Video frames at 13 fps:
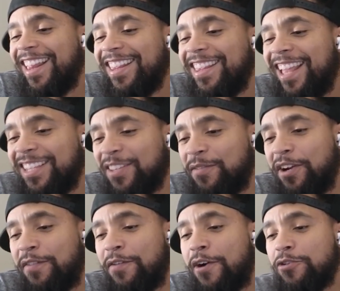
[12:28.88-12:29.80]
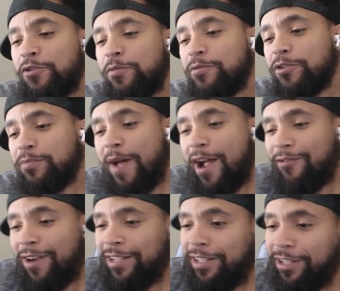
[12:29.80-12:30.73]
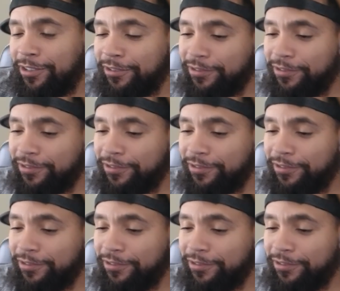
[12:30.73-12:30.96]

a very vulnerable spot right there.